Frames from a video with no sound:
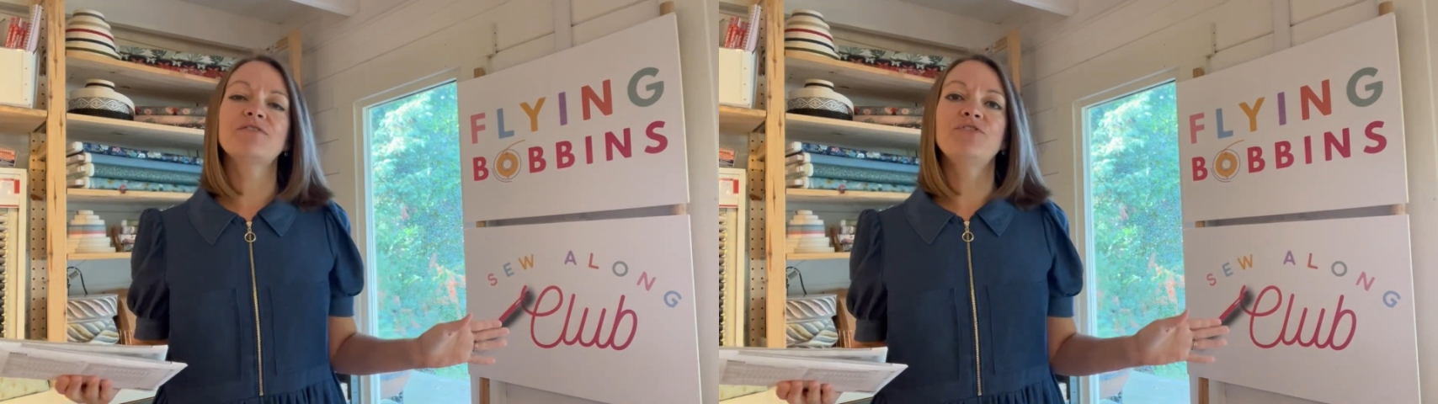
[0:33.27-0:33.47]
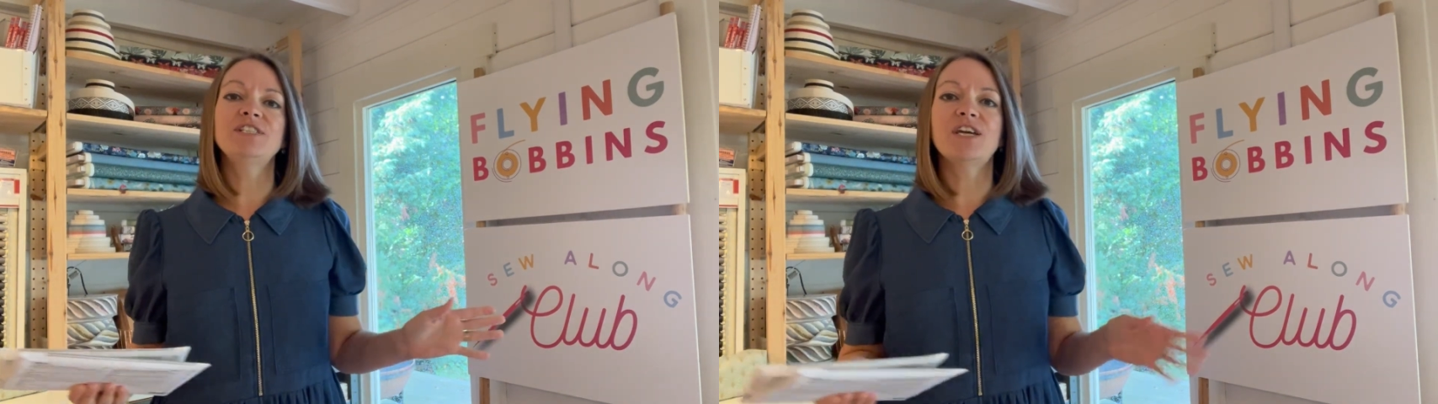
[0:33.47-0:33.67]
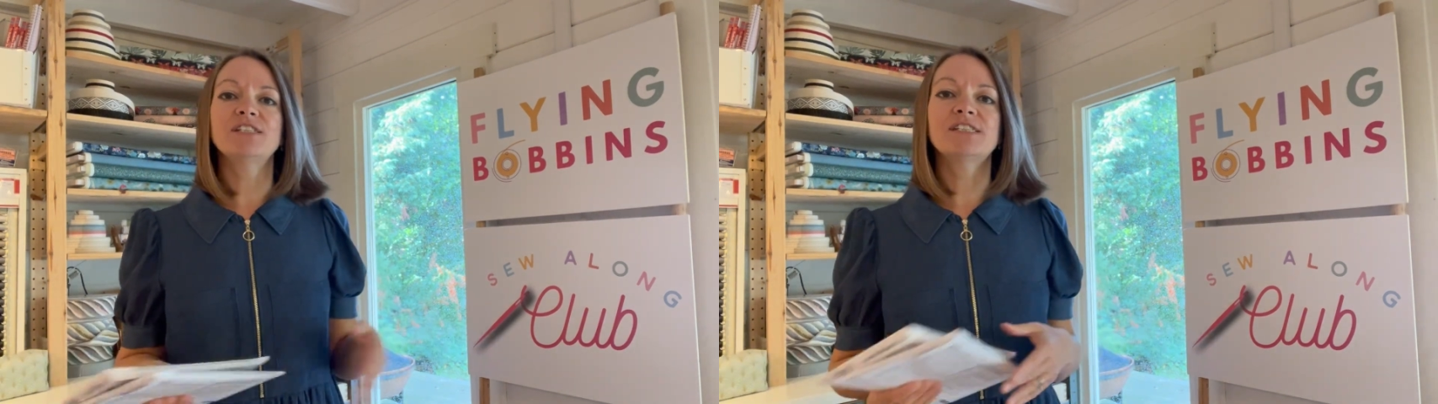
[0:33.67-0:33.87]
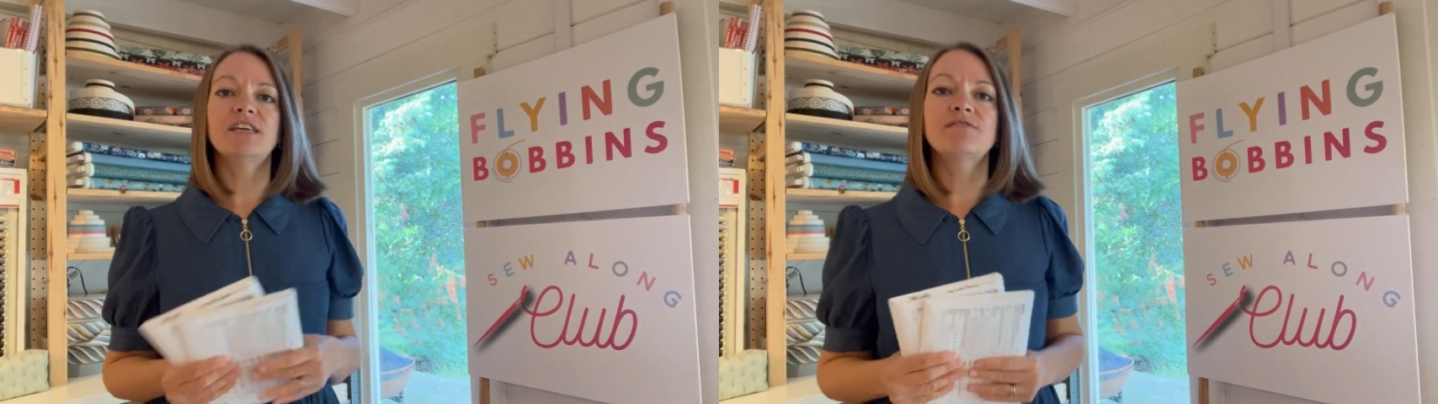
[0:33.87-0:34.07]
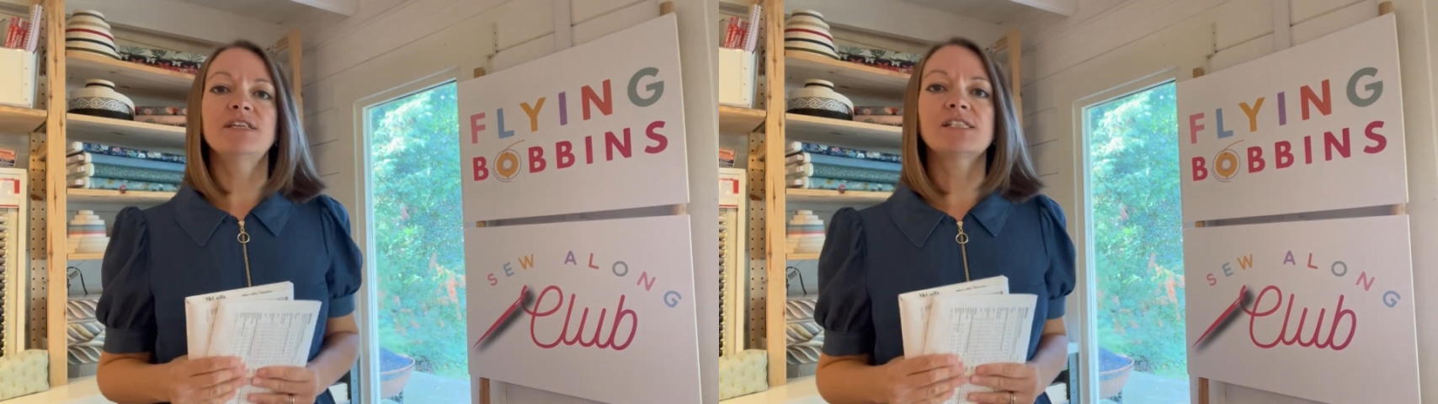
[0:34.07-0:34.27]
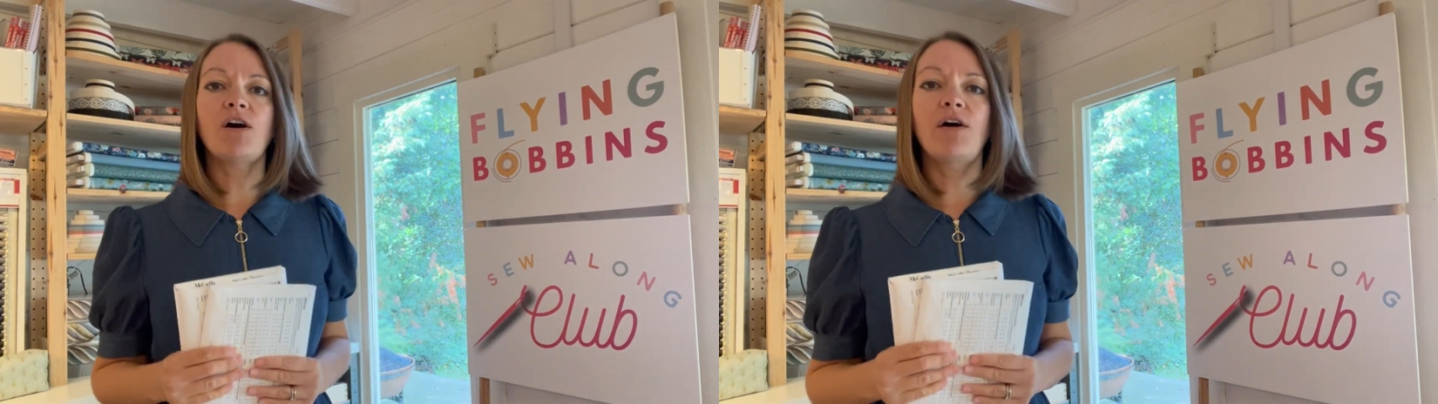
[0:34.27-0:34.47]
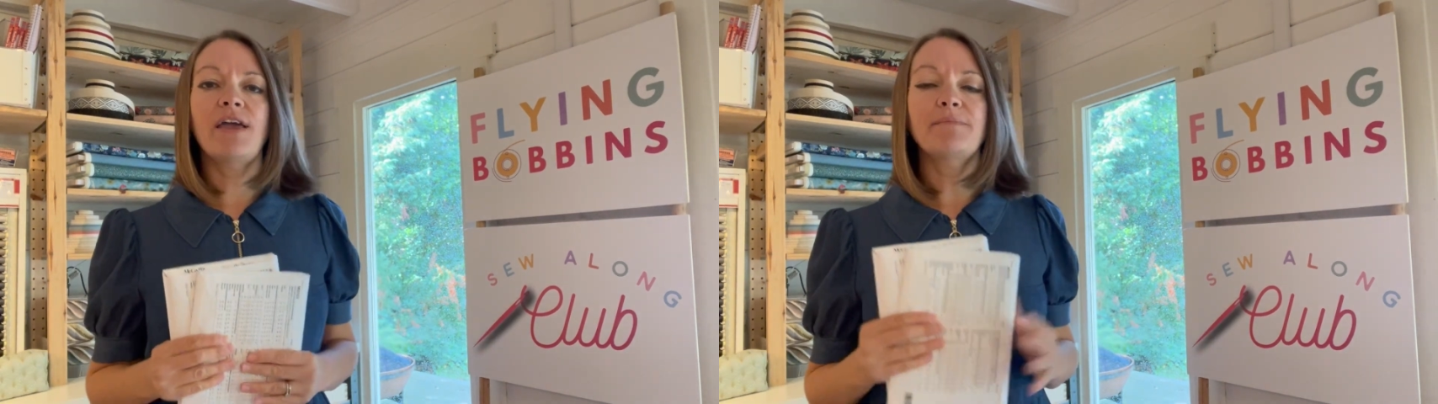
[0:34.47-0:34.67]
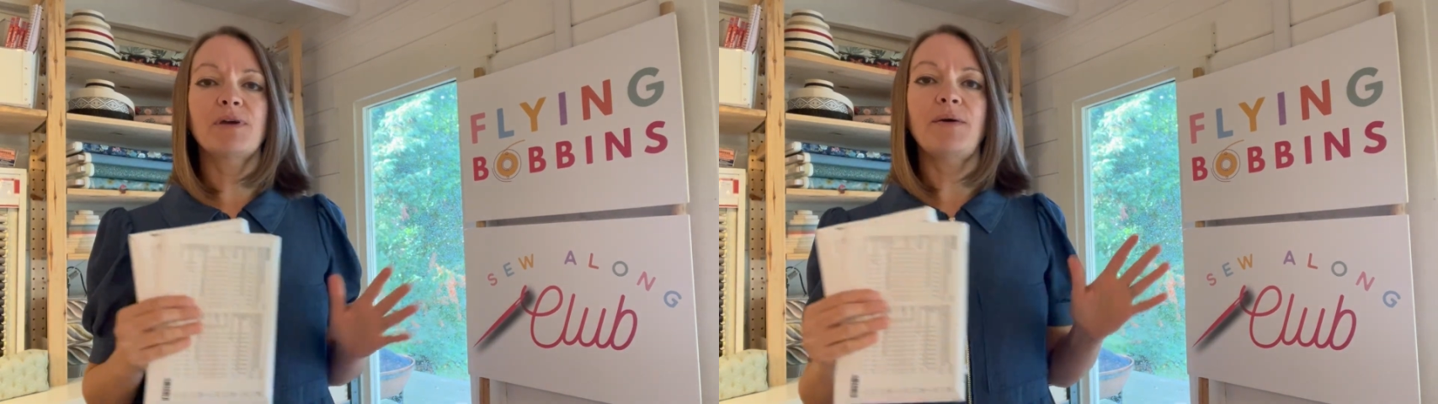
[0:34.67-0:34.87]
video series,
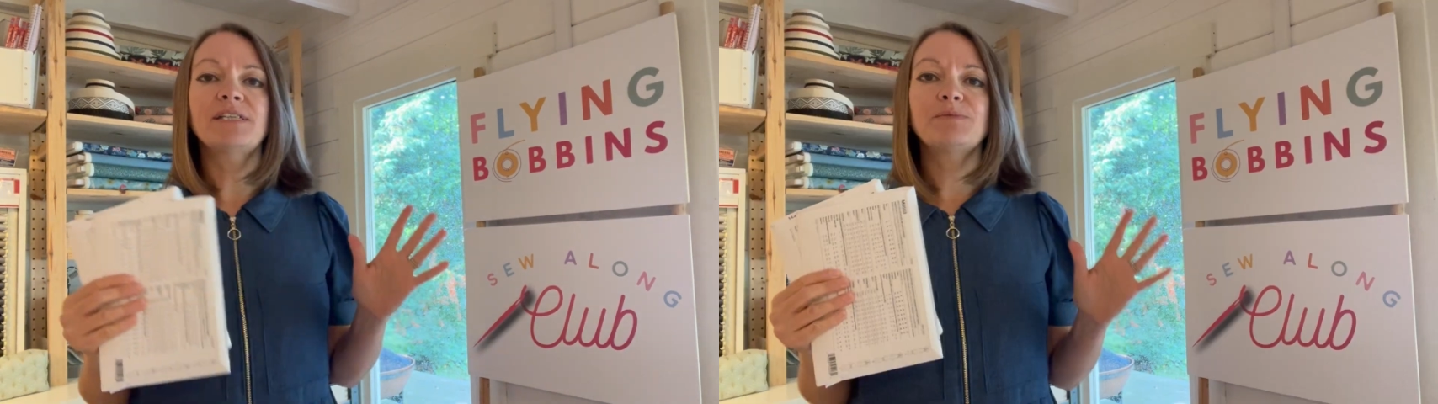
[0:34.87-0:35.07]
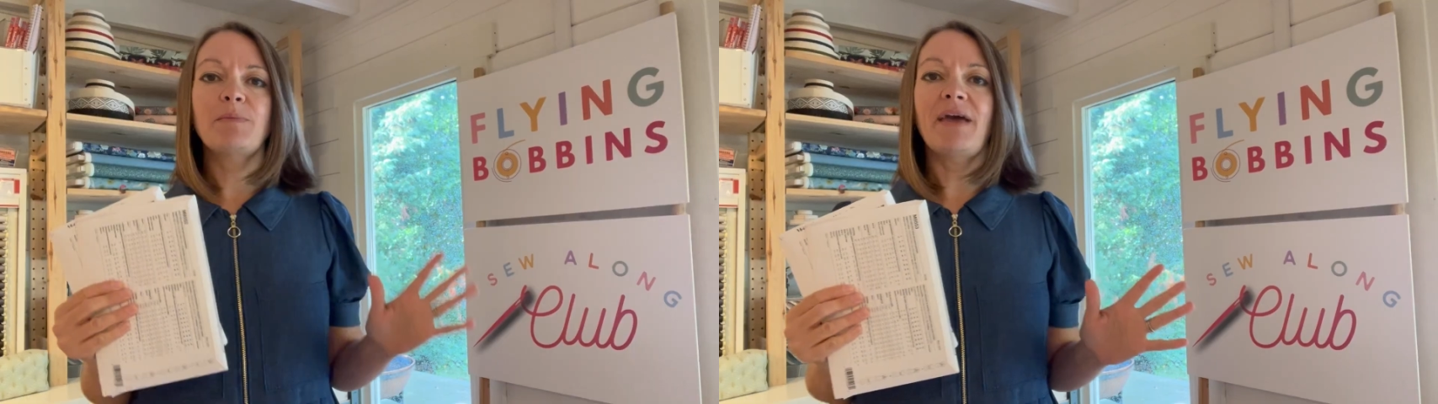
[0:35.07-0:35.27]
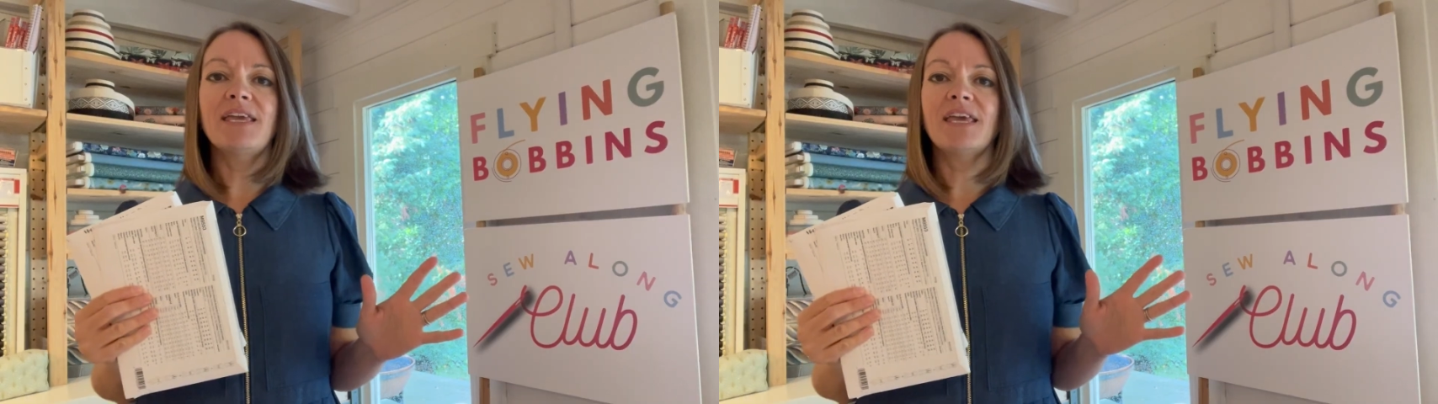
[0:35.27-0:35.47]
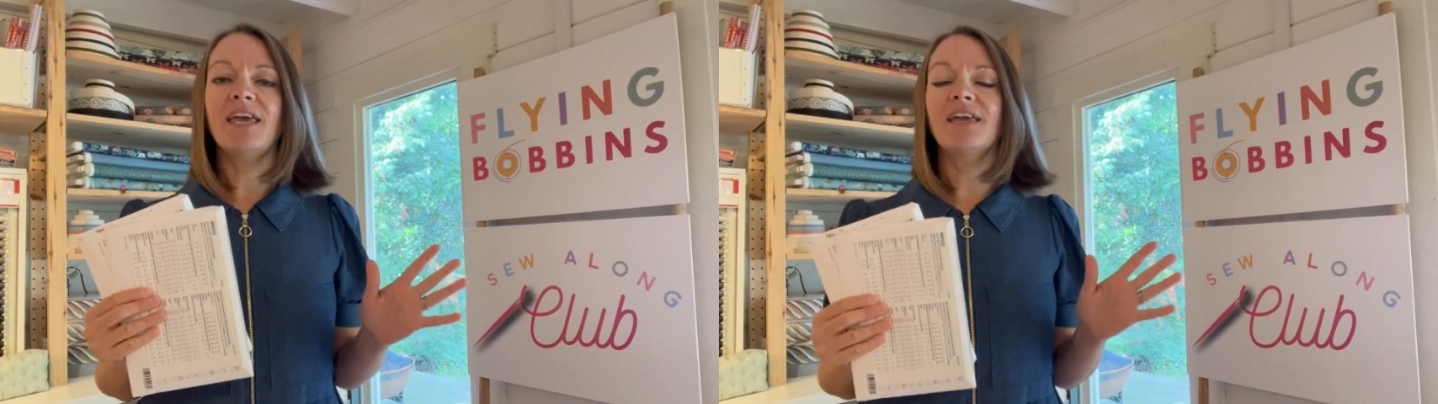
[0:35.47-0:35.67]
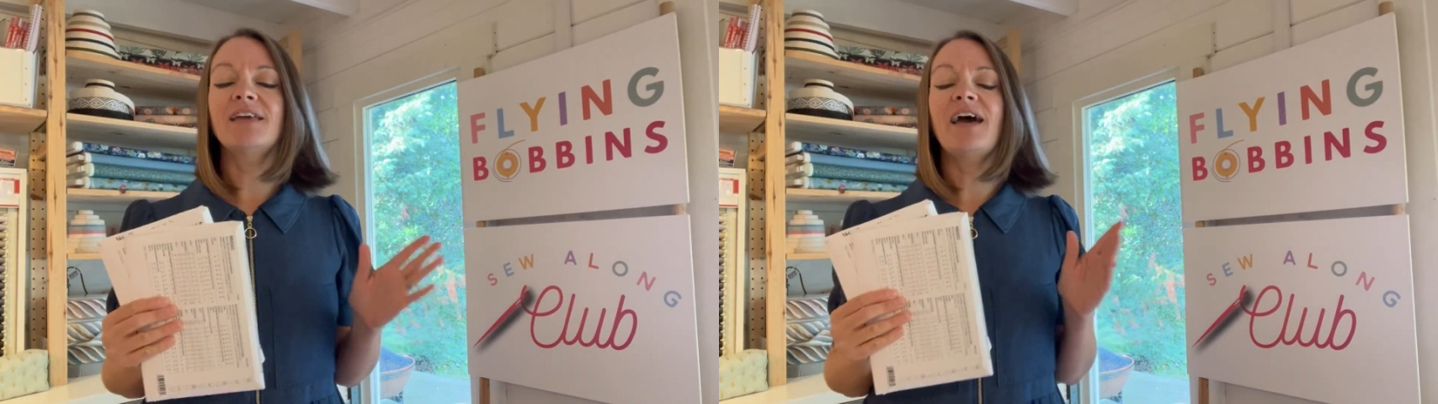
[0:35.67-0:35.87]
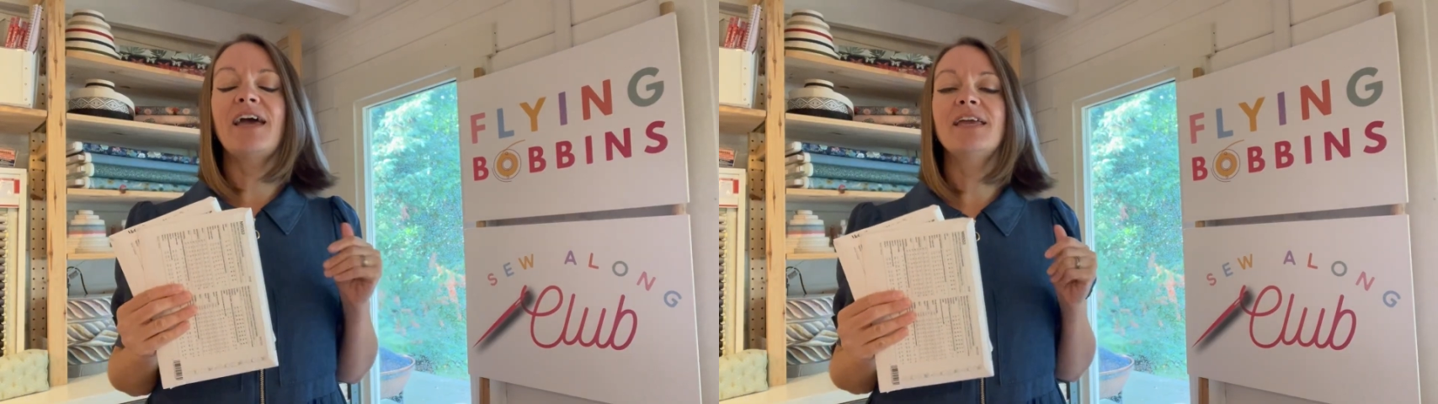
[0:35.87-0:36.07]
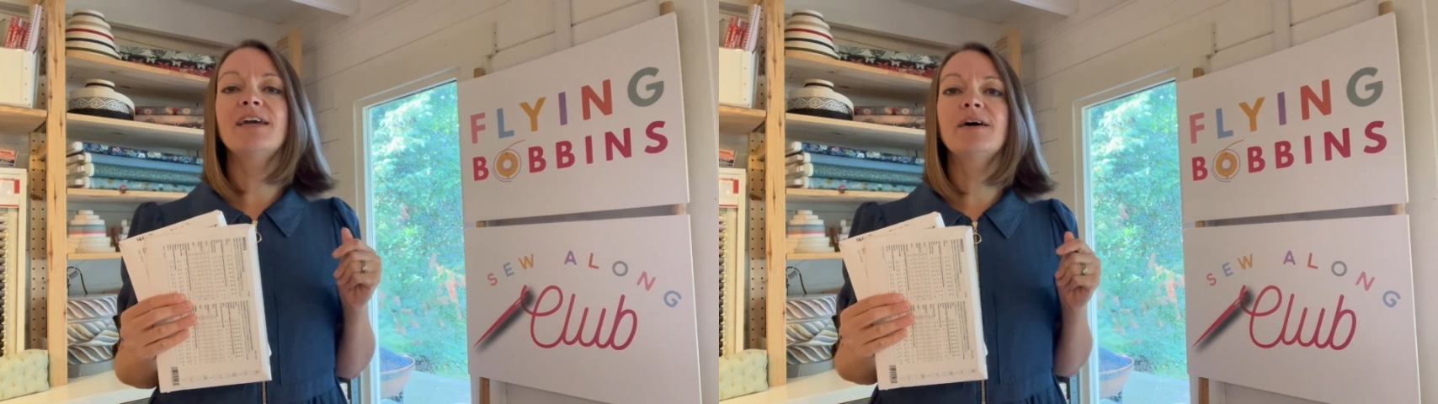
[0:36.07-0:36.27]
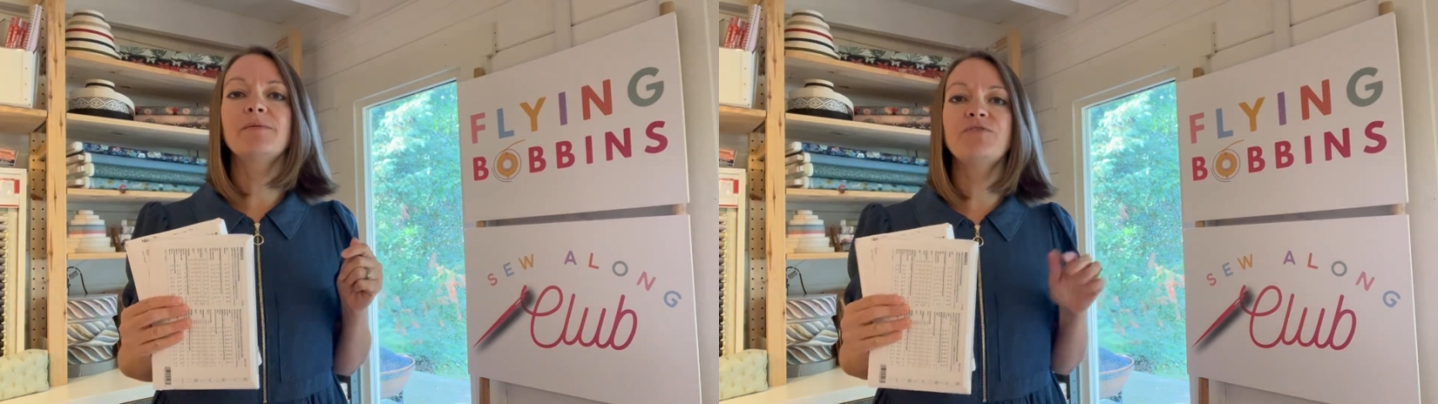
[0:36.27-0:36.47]
I am going to be making a